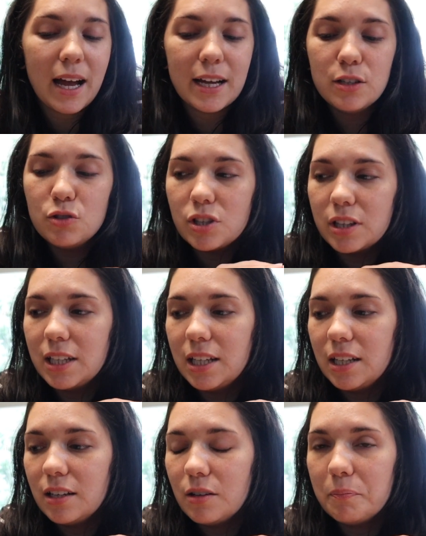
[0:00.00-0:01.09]
I
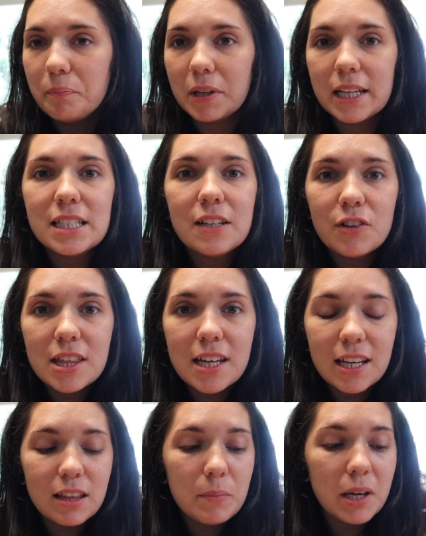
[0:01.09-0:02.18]
usually plant
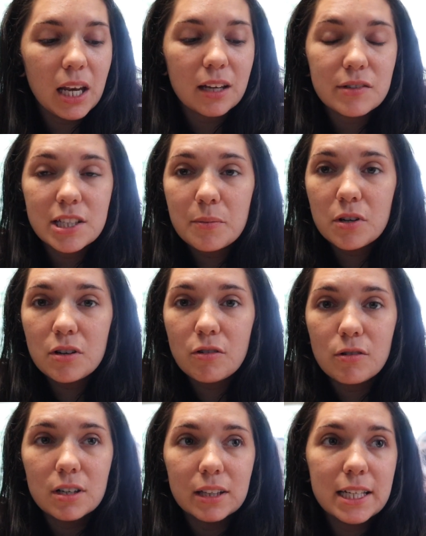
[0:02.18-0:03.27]
everything at the beginning of summer
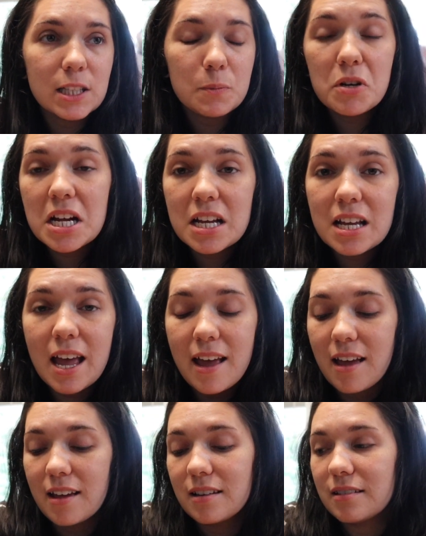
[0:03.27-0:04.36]
or late spring,
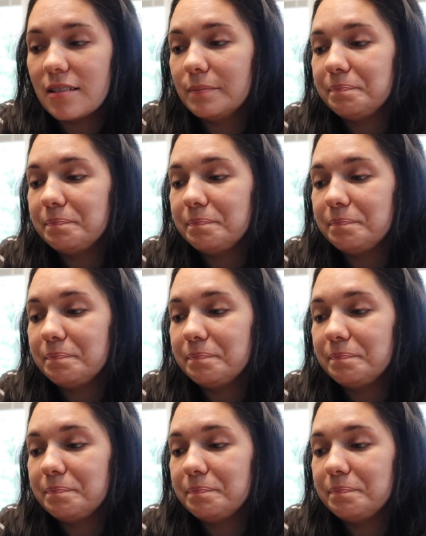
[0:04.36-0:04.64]
and